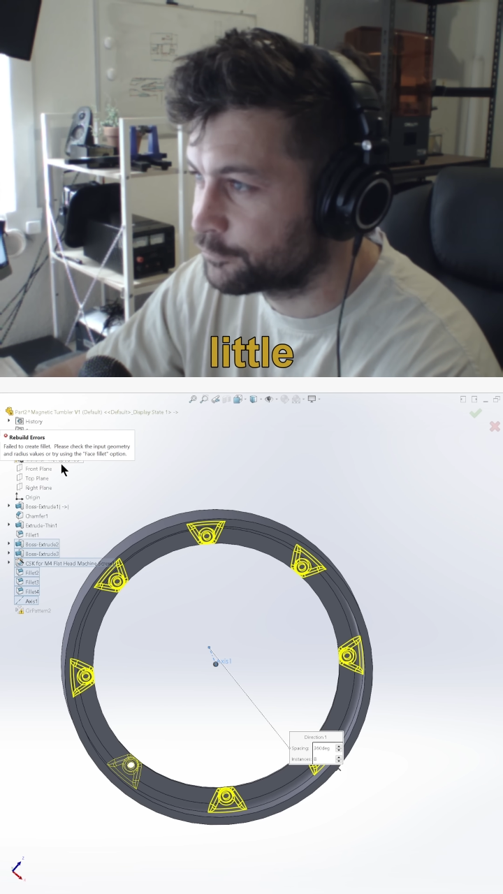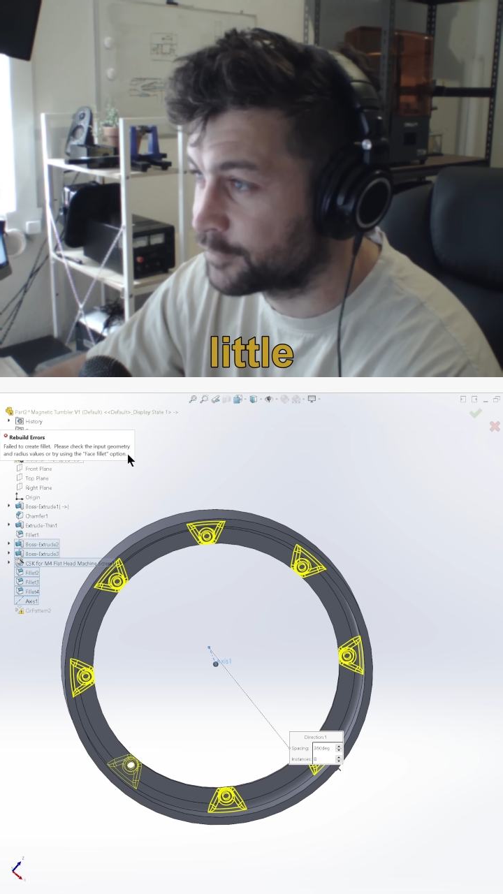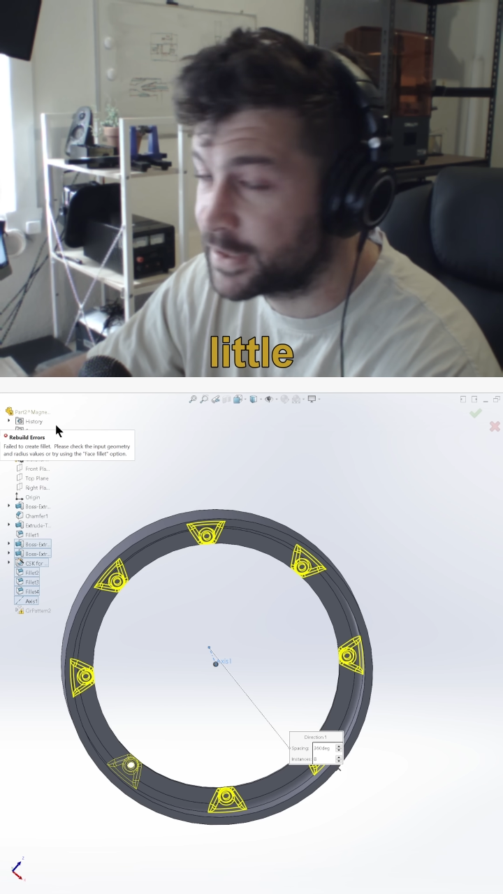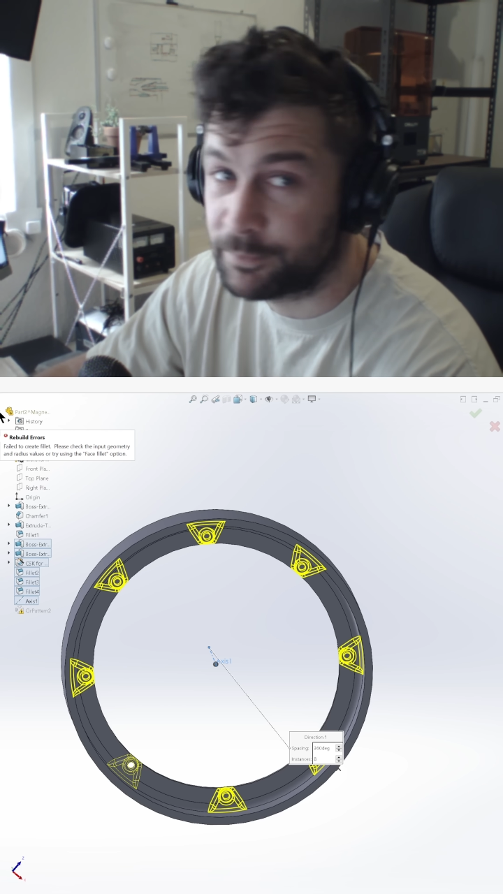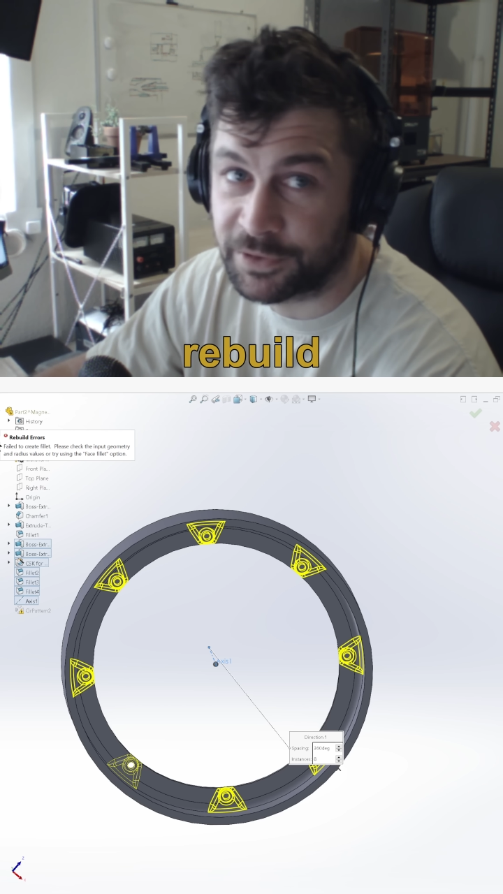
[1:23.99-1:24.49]

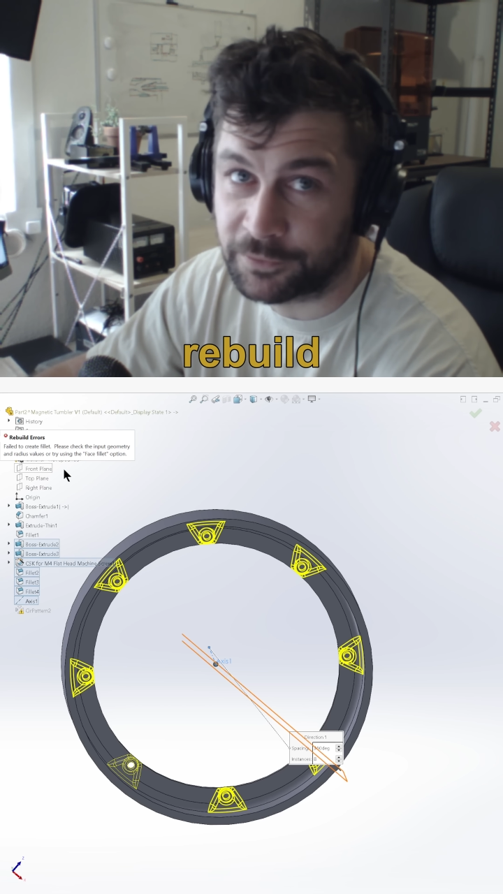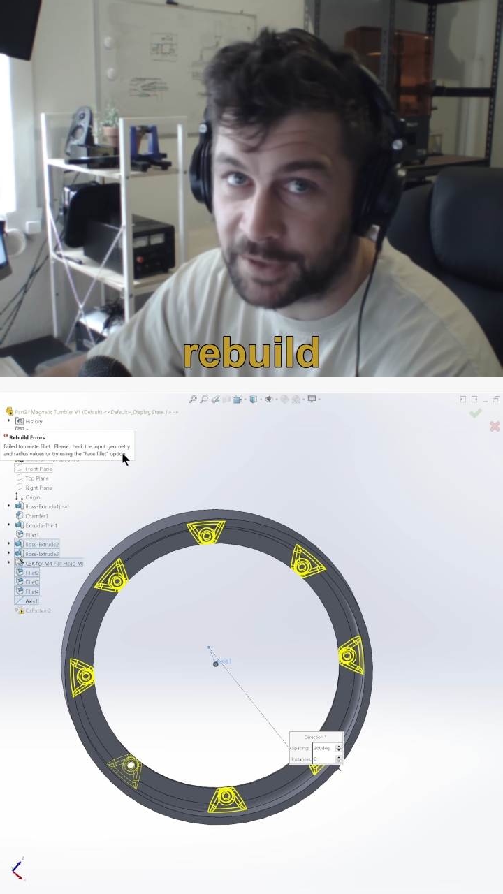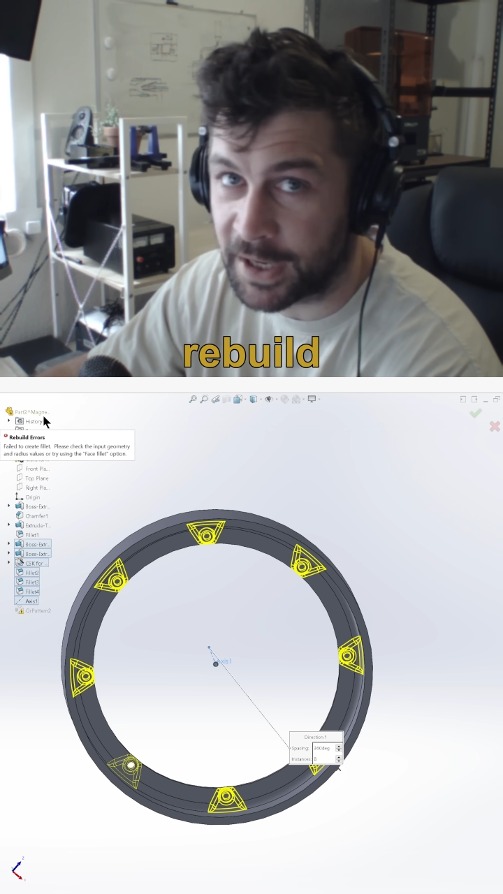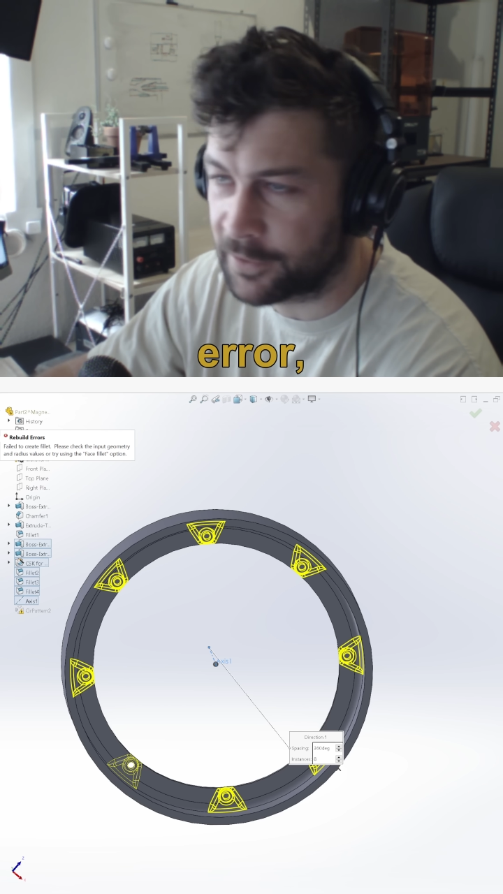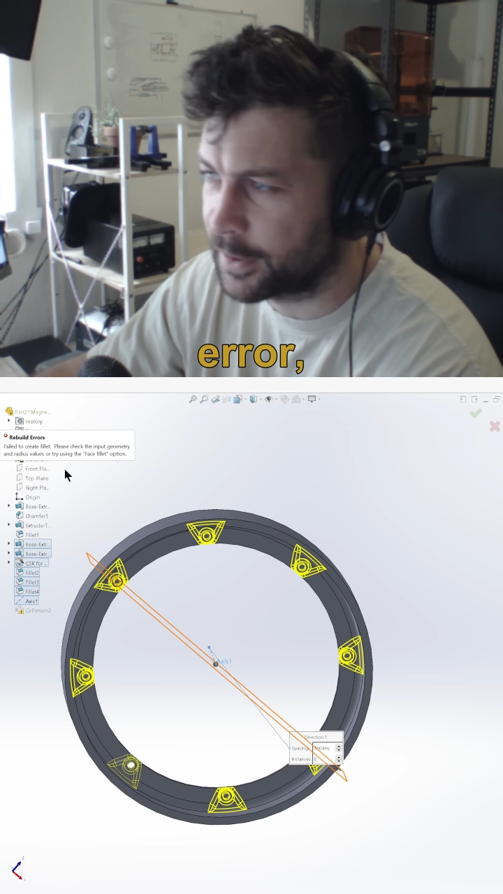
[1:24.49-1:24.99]

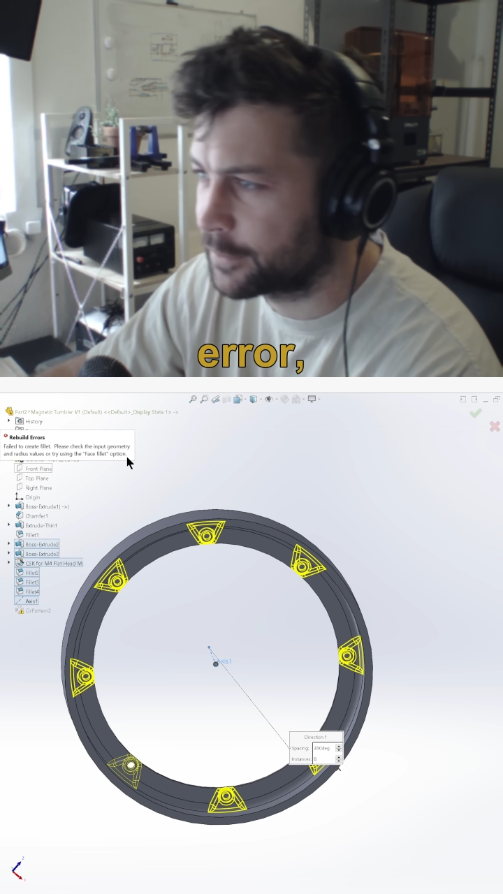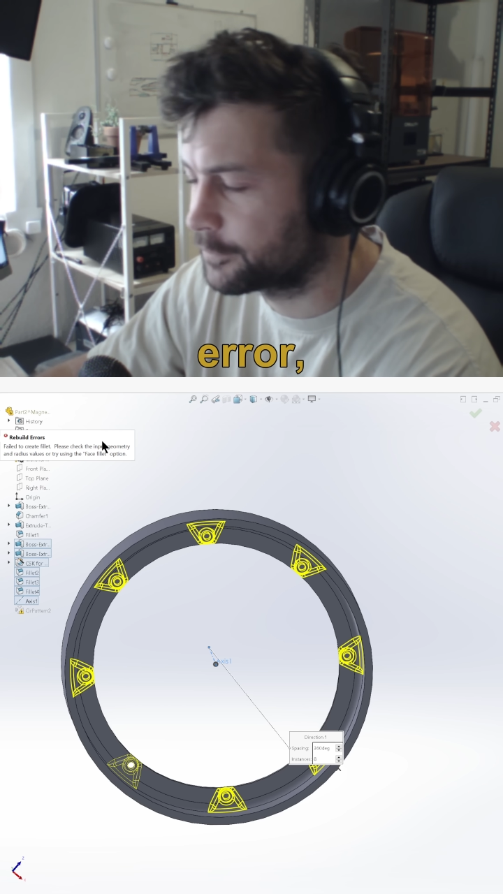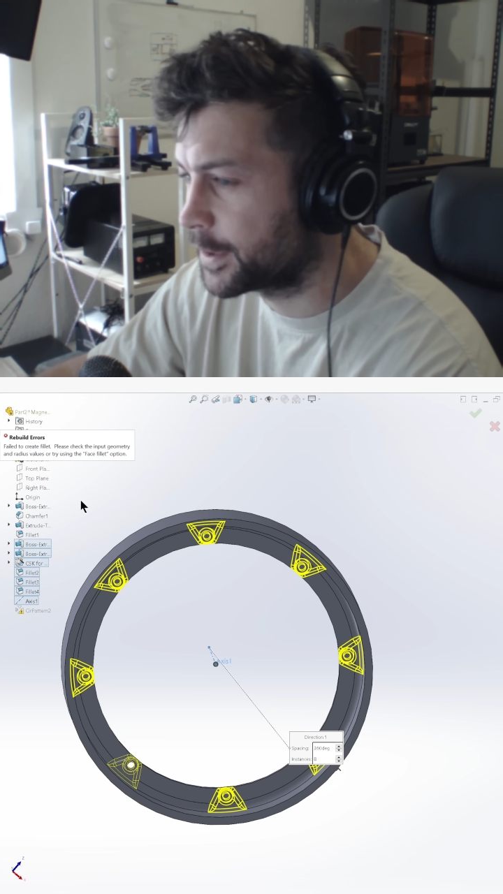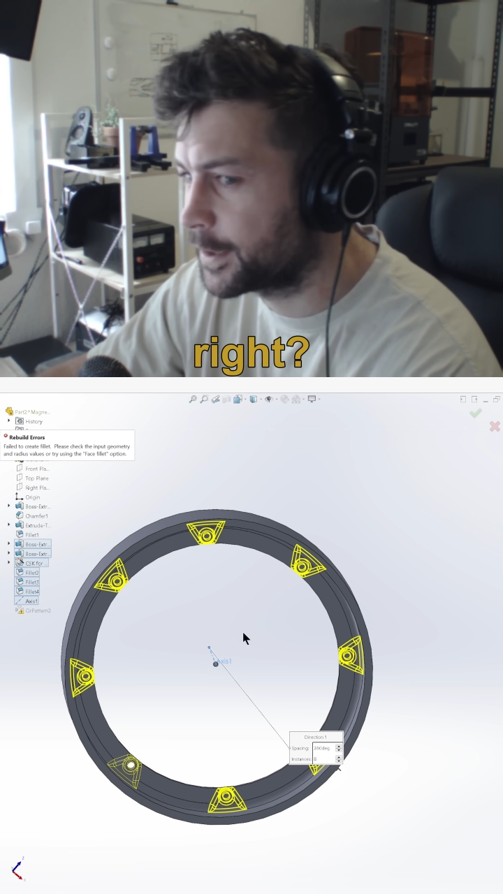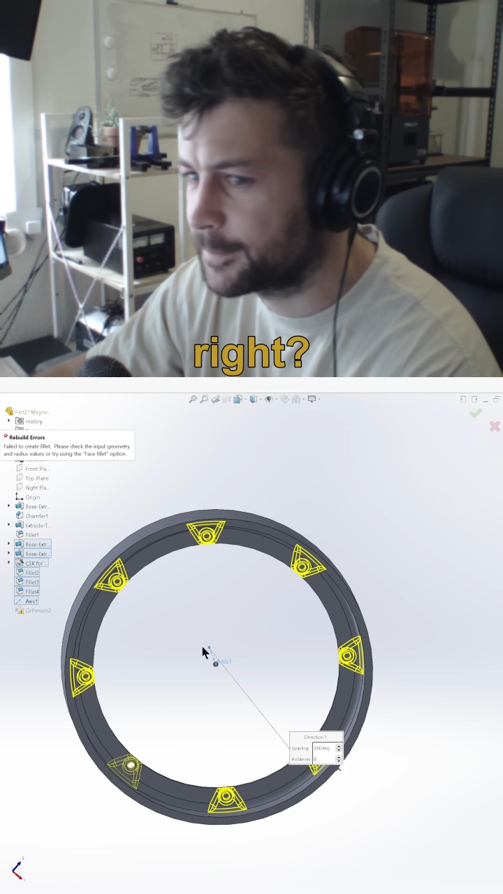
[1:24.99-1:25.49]
rebuild error,
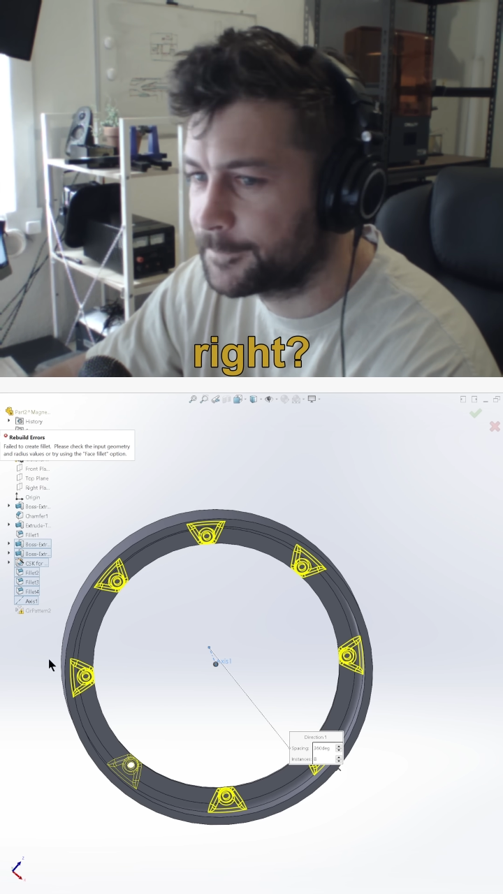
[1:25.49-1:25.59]
right?